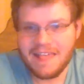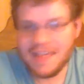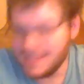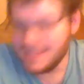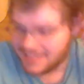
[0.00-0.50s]

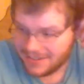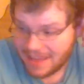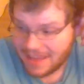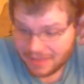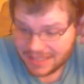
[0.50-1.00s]
So
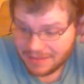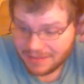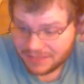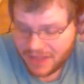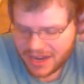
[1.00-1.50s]
that
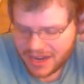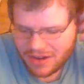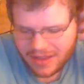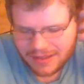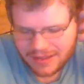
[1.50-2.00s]
was fun,
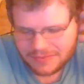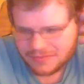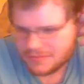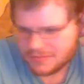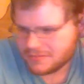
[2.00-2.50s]
I
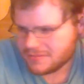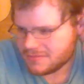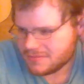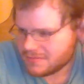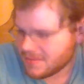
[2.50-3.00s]

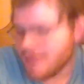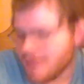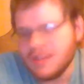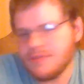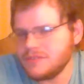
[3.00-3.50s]

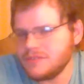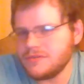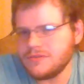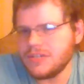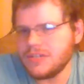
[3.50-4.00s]
would love
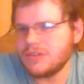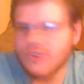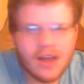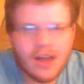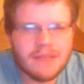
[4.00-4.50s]
to,
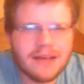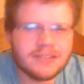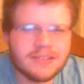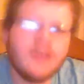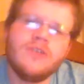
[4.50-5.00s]
talk about
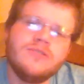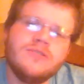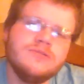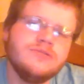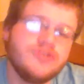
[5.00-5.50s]
the
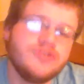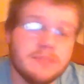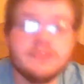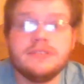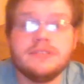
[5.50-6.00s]
whole trip
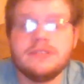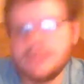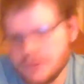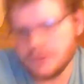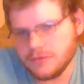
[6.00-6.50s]

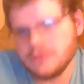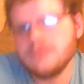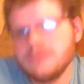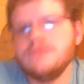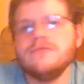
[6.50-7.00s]
to
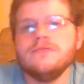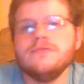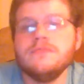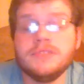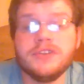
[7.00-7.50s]

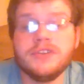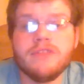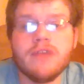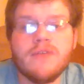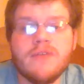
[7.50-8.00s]
Missouri
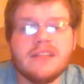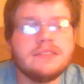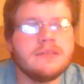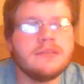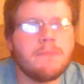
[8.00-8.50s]
where I went,
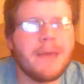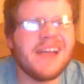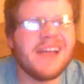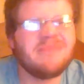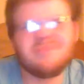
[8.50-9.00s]

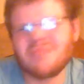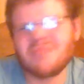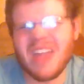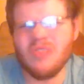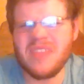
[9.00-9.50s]
but
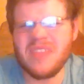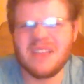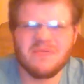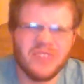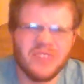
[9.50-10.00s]
I don't think
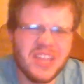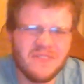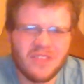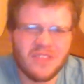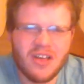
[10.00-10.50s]
really a
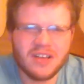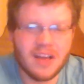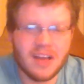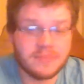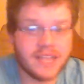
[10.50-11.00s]
vlog
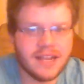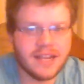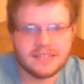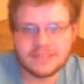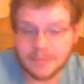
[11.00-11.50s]
update
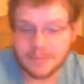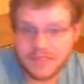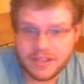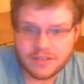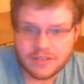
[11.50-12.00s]
is
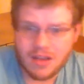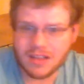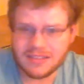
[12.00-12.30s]
something to talk